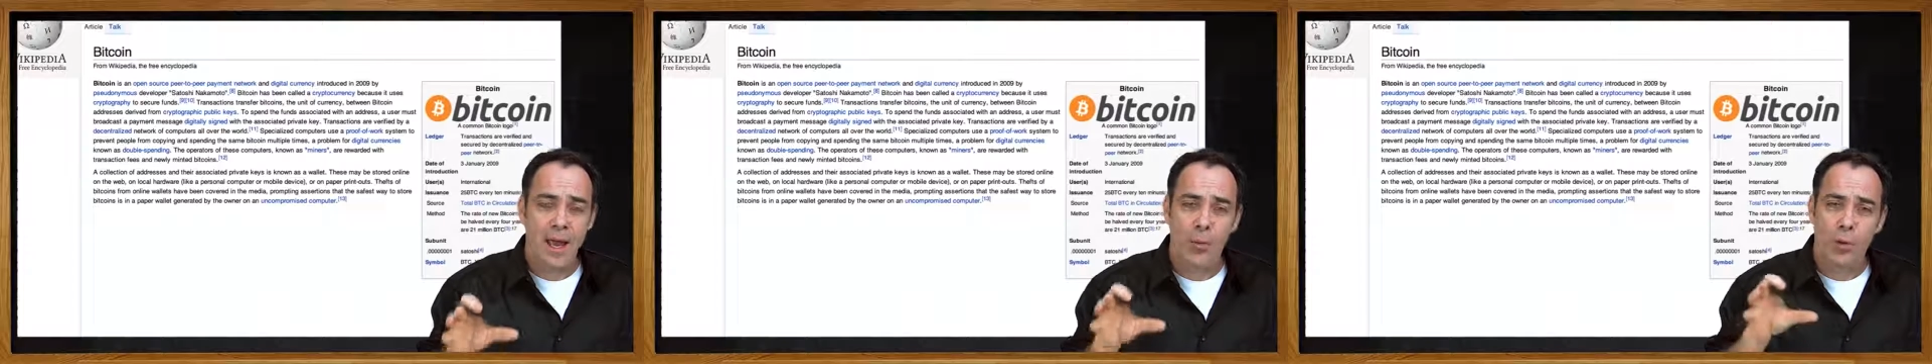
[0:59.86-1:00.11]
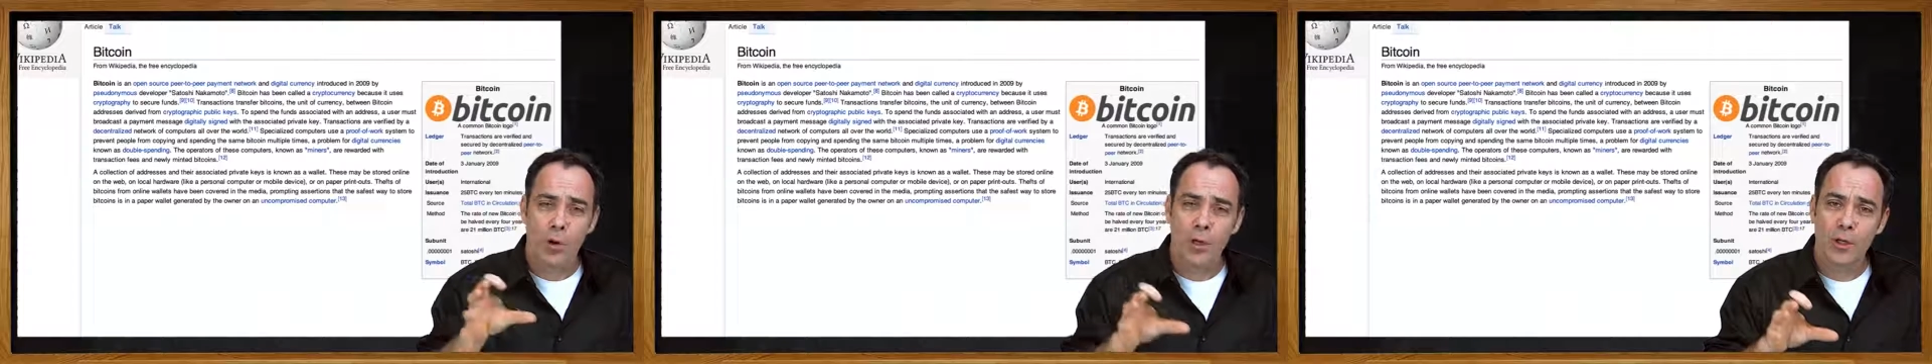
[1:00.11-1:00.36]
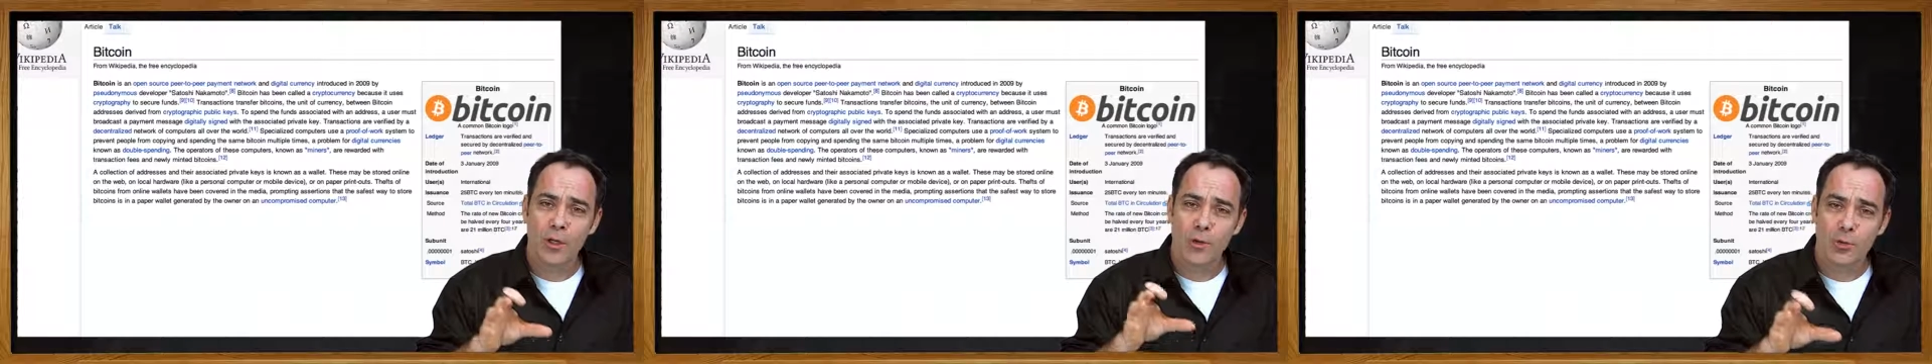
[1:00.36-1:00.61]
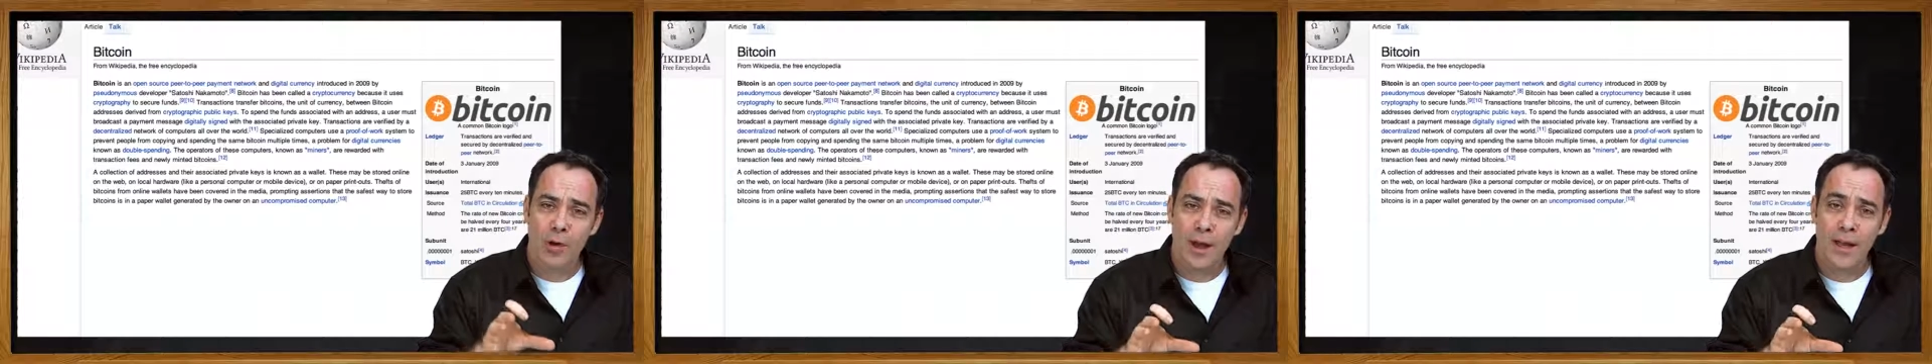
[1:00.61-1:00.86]
And we're going to
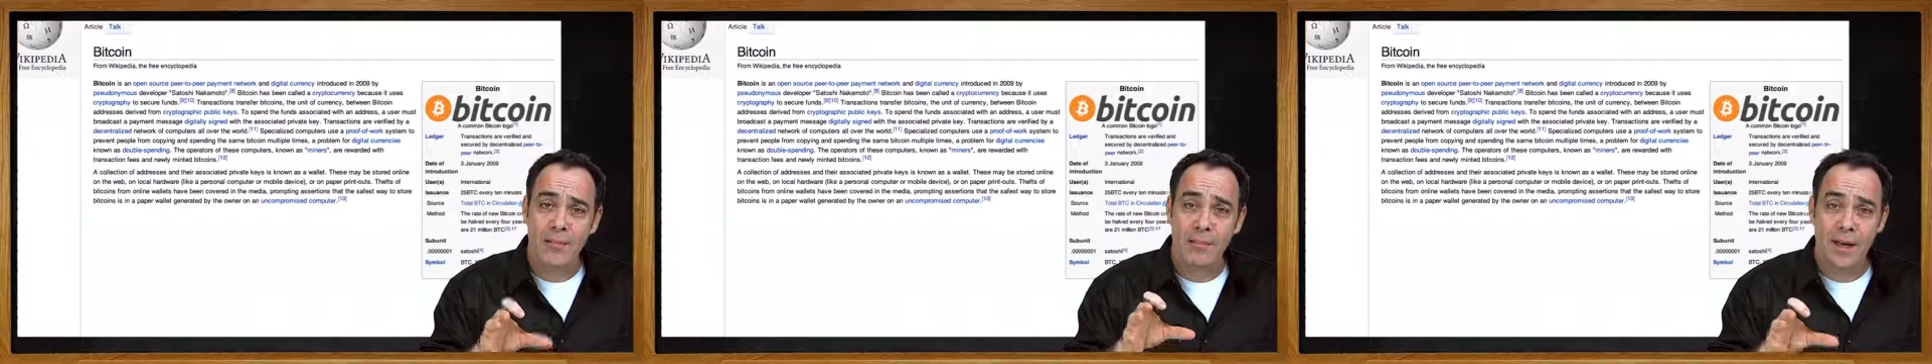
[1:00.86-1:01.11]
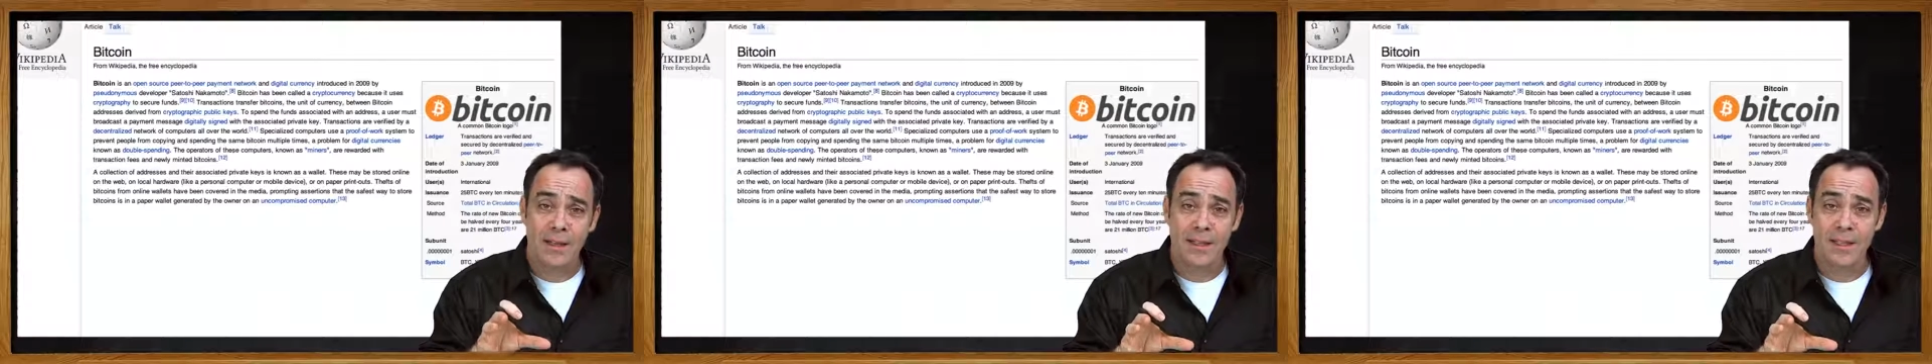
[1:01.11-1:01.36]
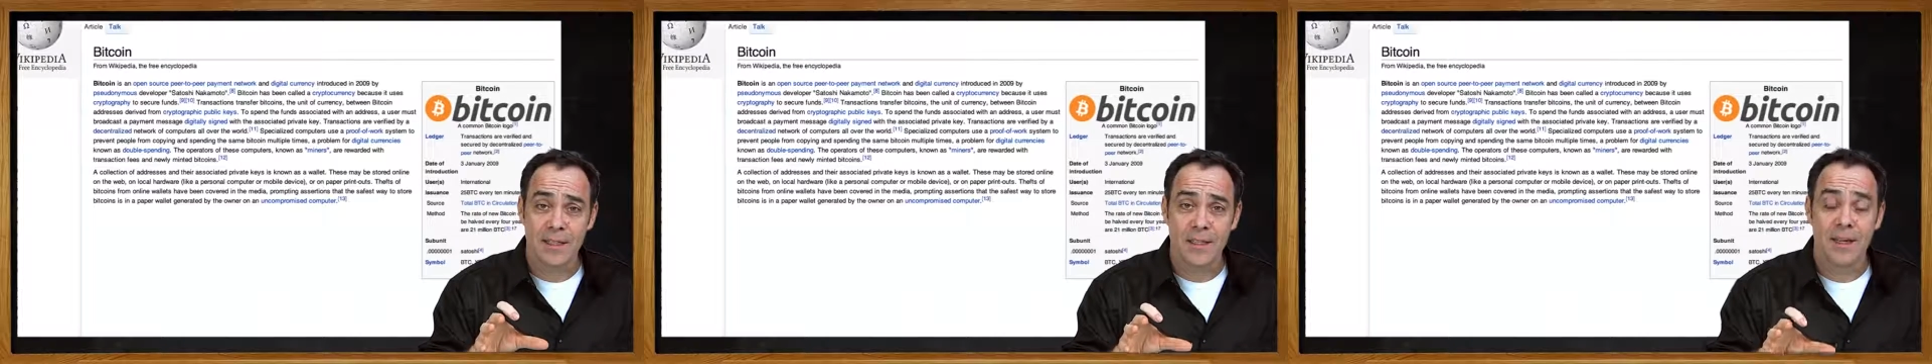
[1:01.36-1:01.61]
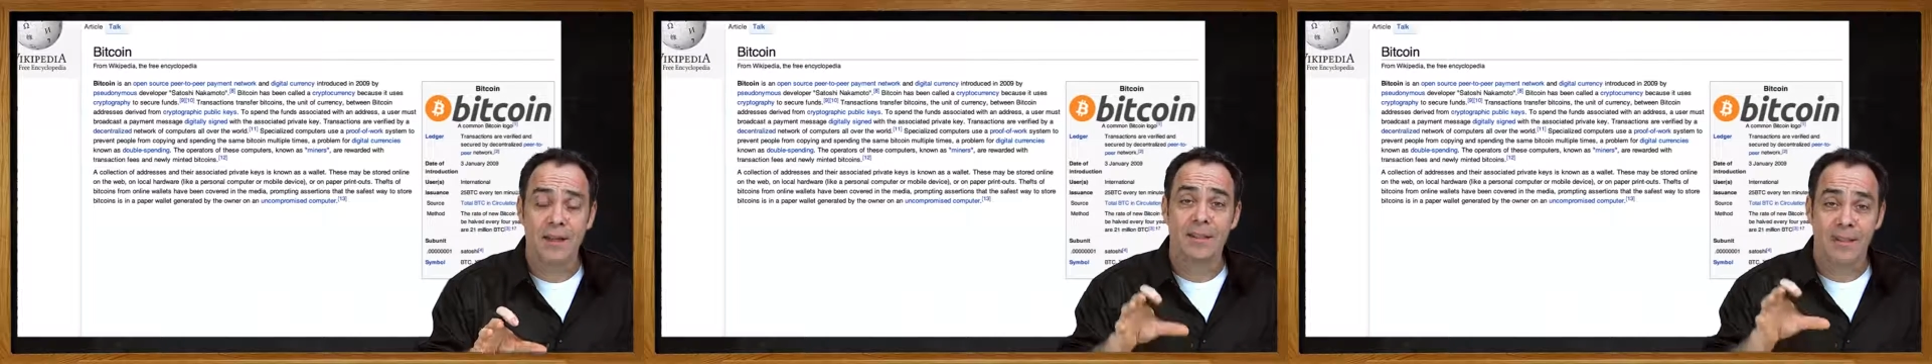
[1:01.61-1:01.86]
try and make this